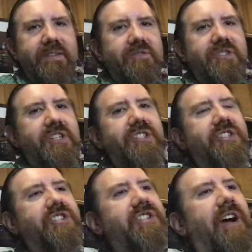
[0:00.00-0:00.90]
It's
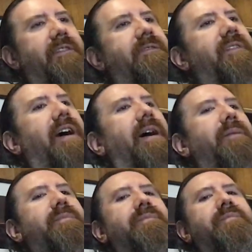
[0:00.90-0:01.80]
just tough.
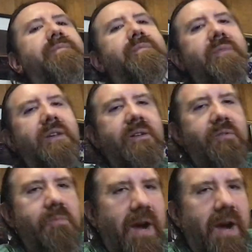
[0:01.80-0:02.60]
We